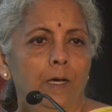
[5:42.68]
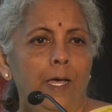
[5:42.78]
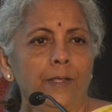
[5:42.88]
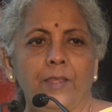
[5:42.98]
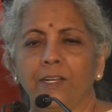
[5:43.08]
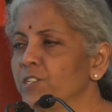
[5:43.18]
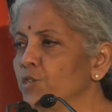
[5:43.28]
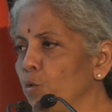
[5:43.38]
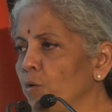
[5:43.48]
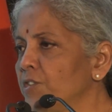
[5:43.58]
And that
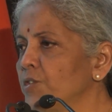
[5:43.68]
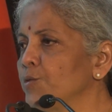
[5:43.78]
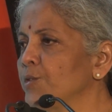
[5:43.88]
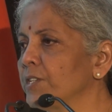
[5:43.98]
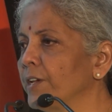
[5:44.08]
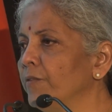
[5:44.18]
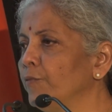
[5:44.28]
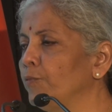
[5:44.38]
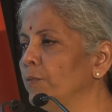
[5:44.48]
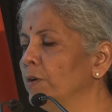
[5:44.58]
is not to say
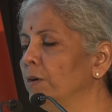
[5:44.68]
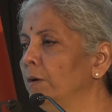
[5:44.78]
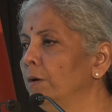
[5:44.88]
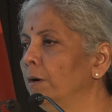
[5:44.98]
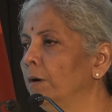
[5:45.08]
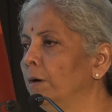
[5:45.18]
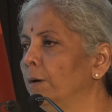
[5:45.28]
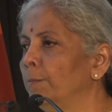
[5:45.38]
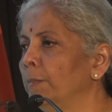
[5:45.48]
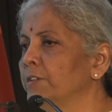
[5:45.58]

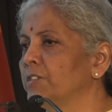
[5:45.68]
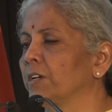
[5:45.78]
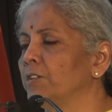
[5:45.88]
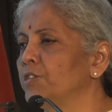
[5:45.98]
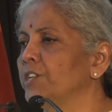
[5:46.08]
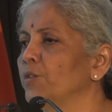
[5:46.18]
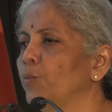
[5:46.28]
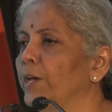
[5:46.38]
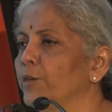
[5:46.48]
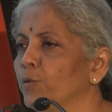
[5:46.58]
it's a country
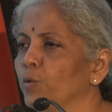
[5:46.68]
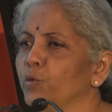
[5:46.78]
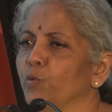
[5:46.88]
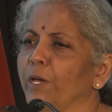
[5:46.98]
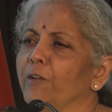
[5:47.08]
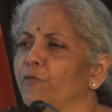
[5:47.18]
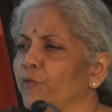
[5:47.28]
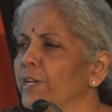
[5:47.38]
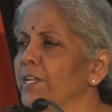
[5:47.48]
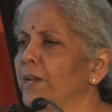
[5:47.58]
where, you know, you gave
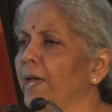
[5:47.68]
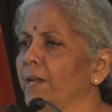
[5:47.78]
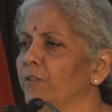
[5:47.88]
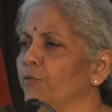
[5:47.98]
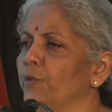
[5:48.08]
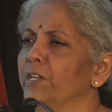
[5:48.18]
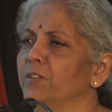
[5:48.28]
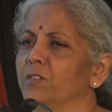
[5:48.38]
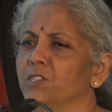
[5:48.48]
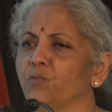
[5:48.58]
free land, free
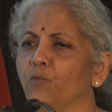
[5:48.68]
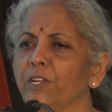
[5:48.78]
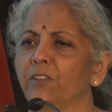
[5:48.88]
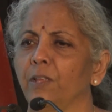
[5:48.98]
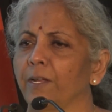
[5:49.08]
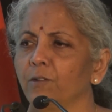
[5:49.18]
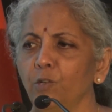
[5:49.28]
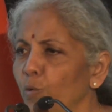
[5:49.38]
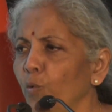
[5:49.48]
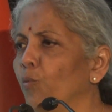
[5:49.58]
this, free that.
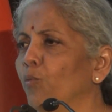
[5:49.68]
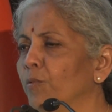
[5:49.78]
No.